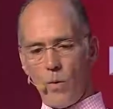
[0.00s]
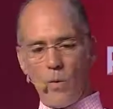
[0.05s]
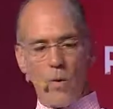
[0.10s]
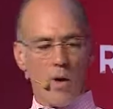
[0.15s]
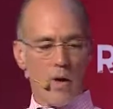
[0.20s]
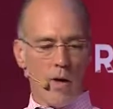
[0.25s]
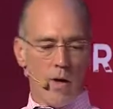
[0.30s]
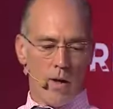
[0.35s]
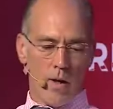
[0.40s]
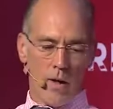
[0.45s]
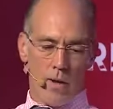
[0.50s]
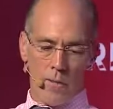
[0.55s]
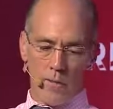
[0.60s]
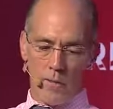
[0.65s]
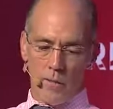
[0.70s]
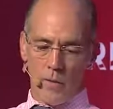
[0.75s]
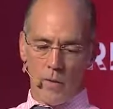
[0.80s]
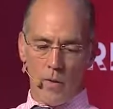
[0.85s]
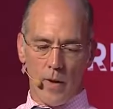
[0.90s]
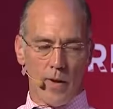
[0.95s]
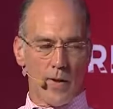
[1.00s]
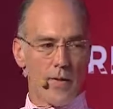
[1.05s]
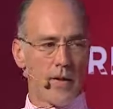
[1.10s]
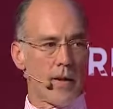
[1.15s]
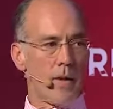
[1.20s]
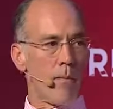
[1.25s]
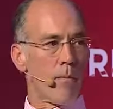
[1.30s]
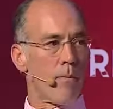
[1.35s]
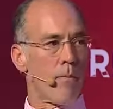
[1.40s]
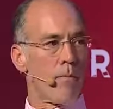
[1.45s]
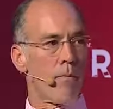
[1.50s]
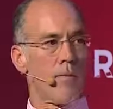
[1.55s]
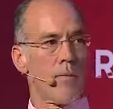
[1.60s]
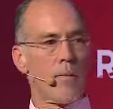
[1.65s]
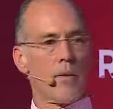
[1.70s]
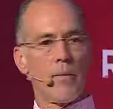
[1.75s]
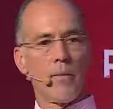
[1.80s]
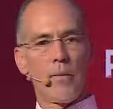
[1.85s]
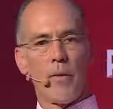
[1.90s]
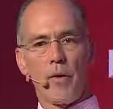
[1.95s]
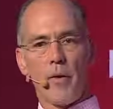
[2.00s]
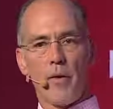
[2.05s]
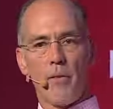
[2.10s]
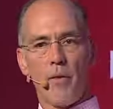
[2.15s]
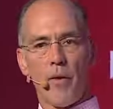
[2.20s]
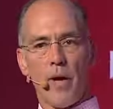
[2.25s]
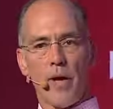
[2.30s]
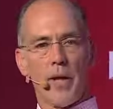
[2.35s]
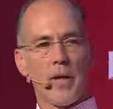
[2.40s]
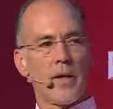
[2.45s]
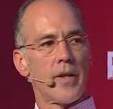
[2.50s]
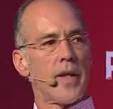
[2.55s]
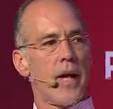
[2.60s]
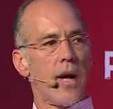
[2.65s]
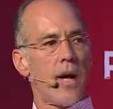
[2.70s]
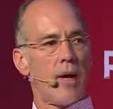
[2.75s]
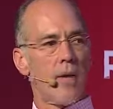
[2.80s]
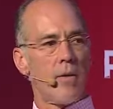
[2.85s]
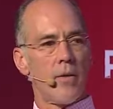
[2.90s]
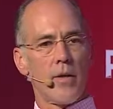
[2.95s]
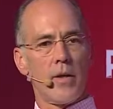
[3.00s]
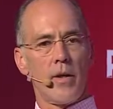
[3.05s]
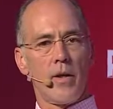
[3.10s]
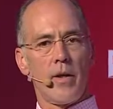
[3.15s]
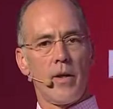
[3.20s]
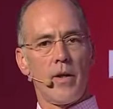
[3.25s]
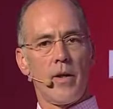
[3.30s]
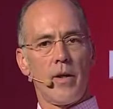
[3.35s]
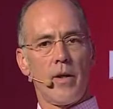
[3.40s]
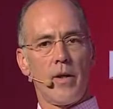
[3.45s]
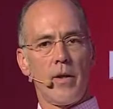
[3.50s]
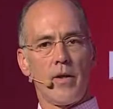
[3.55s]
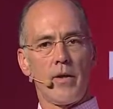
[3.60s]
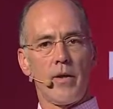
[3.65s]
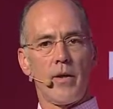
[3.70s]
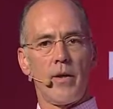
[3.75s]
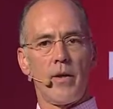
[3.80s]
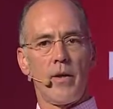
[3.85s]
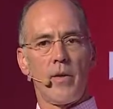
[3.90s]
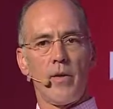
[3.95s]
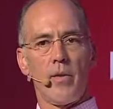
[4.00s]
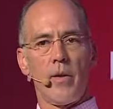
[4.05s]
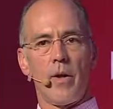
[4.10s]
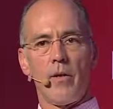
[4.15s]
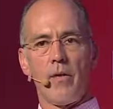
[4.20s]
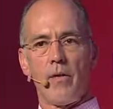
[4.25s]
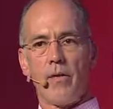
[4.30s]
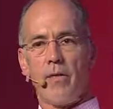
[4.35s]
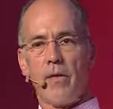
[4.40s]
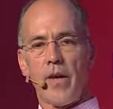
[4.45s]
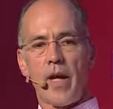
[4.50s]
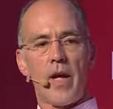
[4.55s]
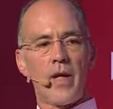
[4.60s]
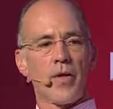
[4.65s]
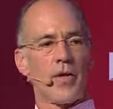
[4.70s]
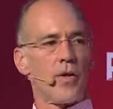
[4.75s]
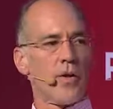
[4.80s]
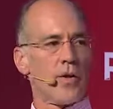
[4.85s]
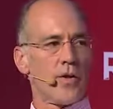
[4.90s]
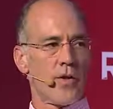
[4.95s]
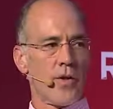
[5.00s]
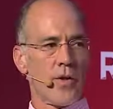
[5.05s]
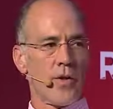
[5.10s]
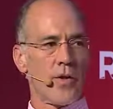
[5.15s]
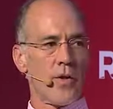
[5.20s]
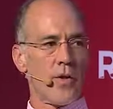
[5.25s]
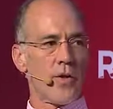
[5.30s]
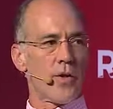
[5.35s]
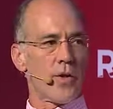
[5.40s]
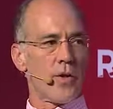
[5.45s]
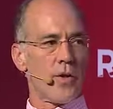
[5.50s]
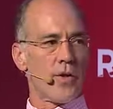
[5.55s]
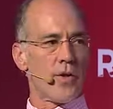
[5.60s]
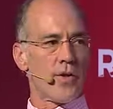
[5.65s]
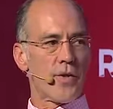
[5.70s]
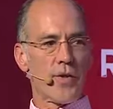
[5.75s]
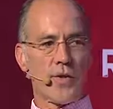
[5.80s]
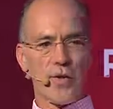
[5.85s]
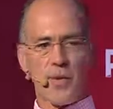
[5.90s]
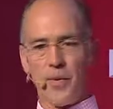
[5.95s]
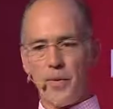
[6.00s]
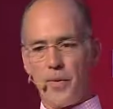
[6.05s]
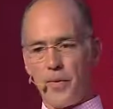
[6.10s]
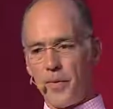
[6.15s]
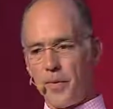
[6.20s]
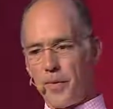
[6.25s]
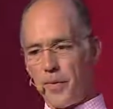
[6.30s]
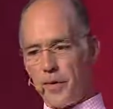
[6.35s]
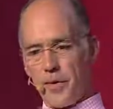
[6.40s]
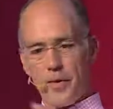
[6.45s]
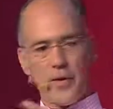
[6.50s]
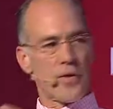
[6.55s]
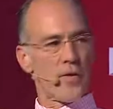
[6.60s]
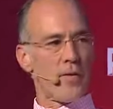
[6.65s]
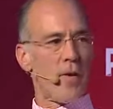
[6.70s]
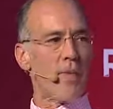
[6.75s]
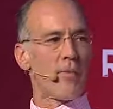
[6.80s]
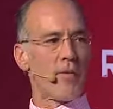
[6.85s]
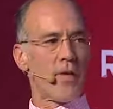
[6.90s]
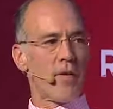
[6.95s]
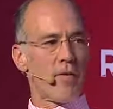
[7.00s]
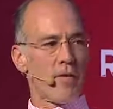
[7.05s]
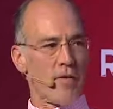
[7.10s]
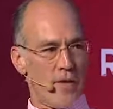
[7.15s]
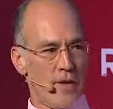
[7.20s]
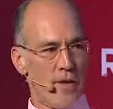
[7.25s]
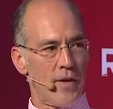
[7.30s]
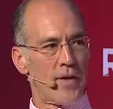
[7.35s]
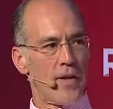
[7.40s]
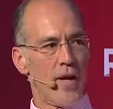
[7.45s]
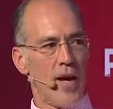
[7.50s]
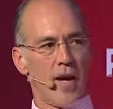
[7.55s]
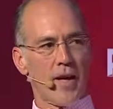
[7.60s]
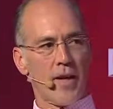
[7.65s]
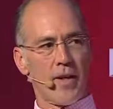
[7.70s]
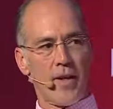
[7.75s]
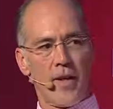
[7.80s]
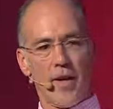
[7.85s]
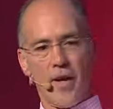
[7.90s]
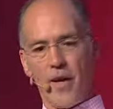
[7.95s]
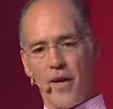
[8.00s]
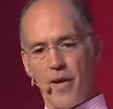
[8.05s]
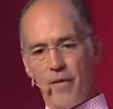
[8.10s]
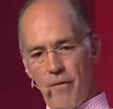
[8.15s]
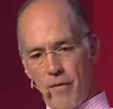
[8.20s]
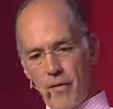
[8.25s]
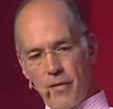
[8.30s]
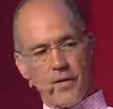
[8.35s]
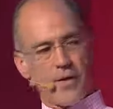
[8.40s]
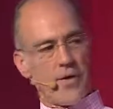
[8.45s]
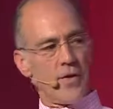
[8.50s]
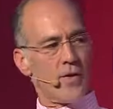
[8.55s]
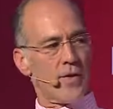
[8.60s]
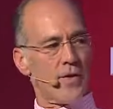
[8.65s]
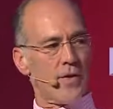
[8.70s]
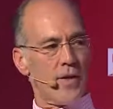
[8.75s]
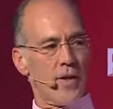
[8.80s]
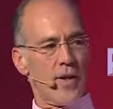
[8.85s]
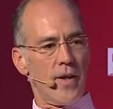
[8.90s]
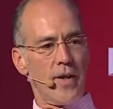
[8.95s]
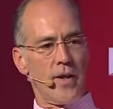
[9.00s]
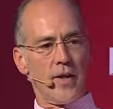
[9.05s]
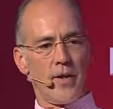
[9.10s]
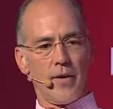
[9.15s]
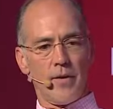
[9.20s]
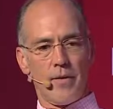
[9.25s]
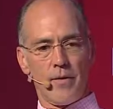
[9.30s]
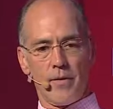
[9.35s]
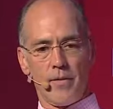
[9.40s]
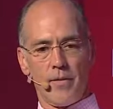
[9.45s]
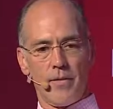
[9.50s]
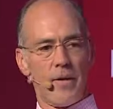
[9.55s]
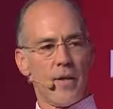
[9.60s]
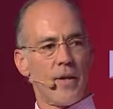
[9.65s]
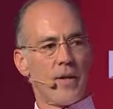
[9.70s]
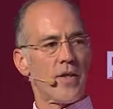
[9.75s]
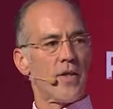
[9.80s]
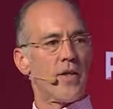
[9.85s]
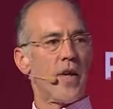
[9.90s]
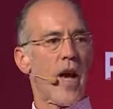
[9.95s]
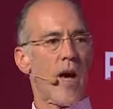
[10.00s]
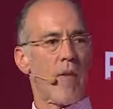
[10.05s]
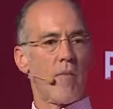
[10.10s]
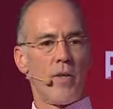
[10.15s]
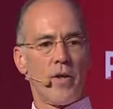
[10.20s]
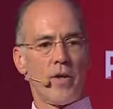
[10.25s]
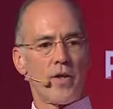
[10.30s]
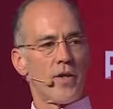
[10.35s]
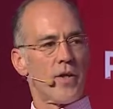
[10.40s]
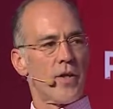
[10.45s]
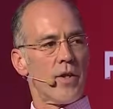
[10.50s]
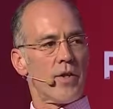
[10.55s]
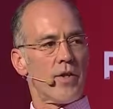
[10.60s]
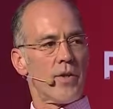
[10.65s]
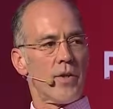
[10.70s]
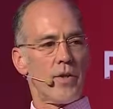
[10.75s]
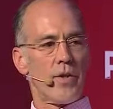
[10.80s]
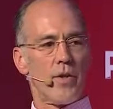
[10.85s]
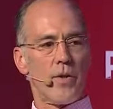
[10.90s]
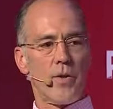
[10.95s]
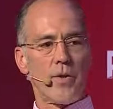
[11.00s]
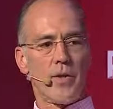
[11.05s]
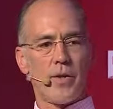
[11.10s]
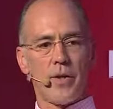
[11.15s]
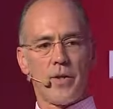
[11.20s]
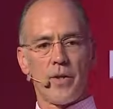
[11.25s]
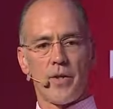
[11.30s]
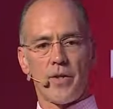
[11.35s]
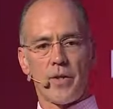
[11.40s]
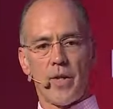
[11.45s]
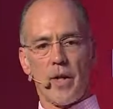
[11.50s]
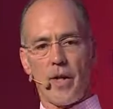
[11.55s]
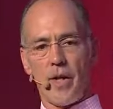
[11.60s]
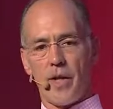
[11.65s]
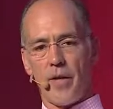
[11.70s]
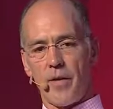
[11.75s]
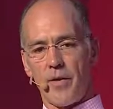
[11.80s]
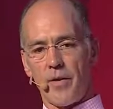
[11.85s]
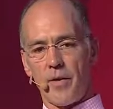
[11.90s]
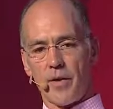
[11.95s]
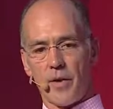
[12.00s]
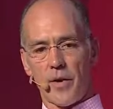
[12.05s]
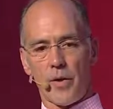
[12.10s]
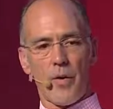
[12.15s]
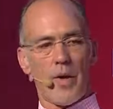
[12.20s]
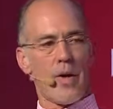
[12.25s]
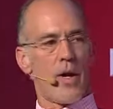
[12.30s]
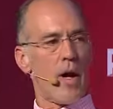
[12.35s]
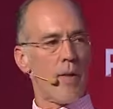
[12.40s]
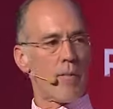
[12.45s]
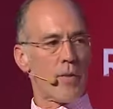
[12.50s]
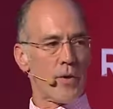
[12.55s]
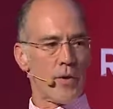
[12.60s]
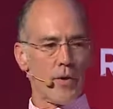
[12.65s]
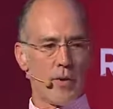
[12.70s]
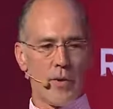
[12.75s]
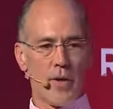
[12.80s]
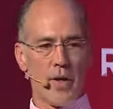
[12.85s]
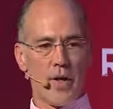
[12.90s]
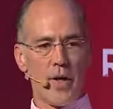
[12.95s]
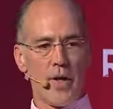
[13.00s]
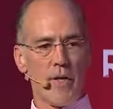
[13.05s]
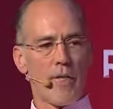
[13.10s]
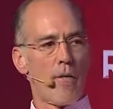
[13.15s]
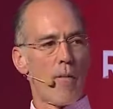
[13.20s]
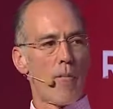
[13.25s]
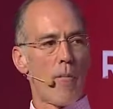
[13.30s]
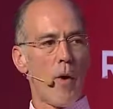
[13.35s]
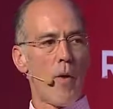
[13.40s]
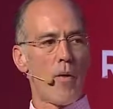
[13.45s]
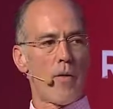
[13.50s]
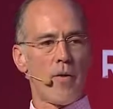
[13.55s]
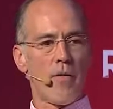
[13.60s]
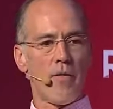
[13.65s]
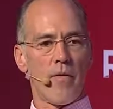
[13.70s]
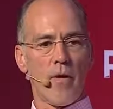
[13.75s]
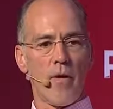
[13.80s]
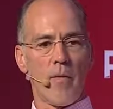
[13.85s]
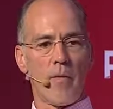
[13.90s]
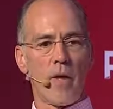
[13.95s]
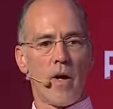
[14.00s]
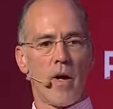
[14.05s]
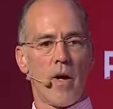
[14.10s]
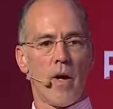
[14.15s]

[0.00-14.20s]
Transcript: Well, I think you really break it down in financial institutions to the disrupting fintech versus the established institutions. There's a great opportunity for both of them.